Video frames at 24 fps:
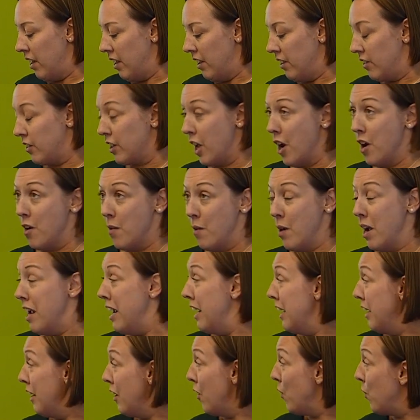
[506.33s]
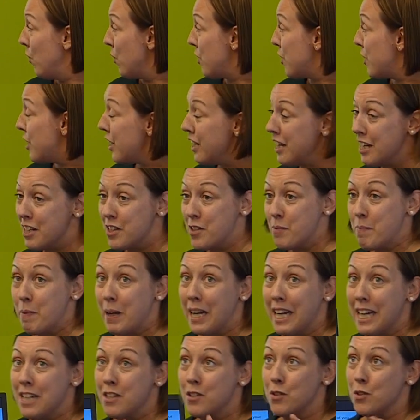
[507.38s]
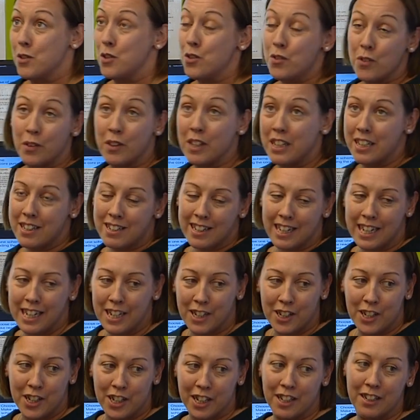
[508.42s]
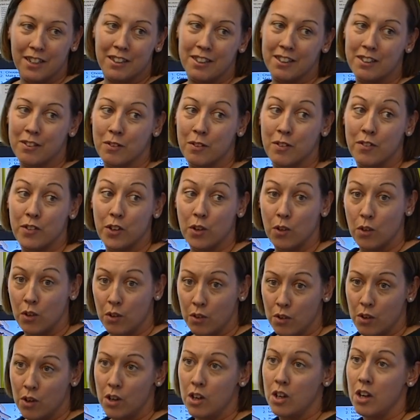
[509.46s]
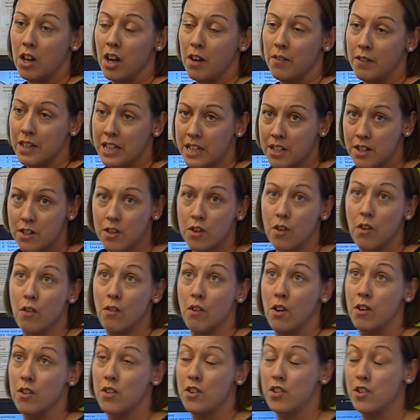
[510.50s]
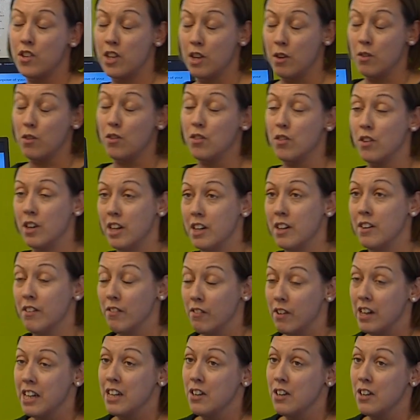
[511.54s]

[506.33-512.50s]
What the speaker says: So in order to do this, place your strongest teachers with your lowest children